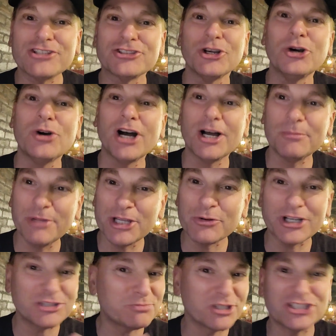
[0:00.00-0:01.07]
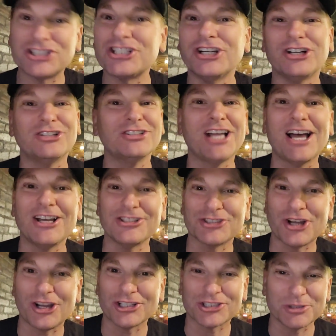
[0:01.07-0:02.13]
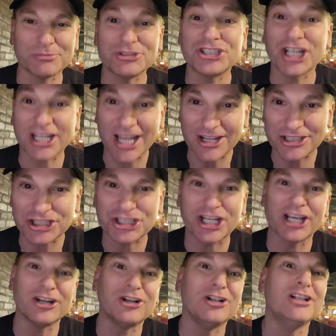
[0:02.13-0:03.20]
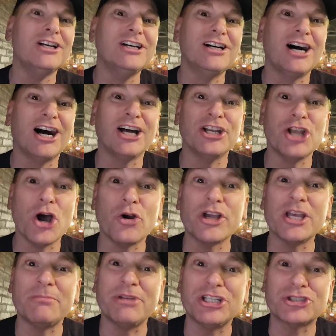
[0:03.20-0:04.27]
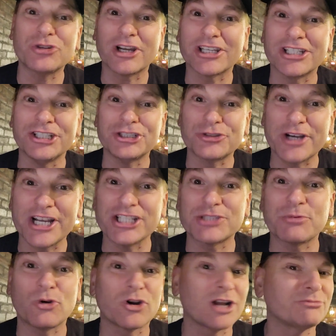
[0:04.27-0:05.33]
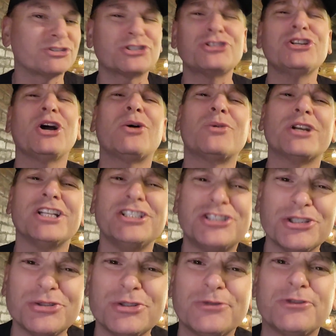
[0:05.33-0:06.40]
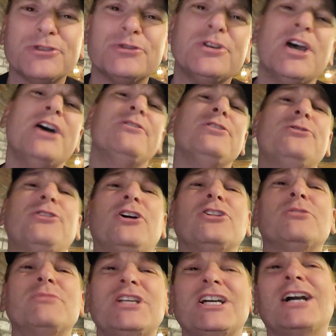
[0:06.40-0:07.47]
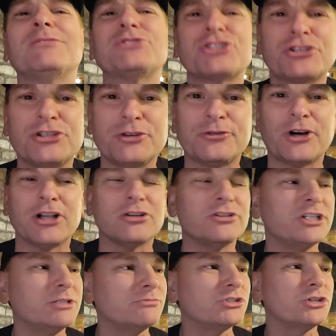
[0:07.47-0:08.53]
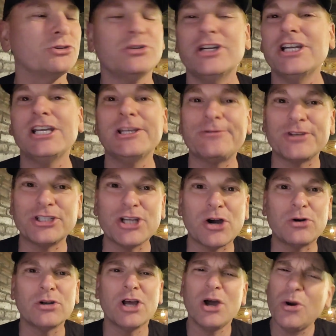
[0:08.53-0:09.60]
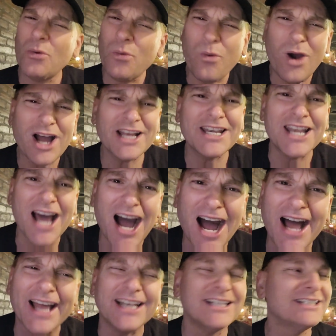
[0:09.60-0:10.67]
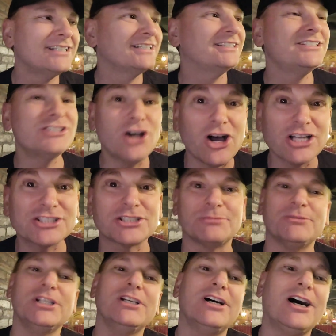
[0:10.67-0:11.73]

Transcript: So, anyways, but still, Lyle's awesome. Check out his channel, No Hippie Trucking and Transport. I'm sure you already do. If you follow me, I'm sure you follow him too. If you don't, why not? He's awesome.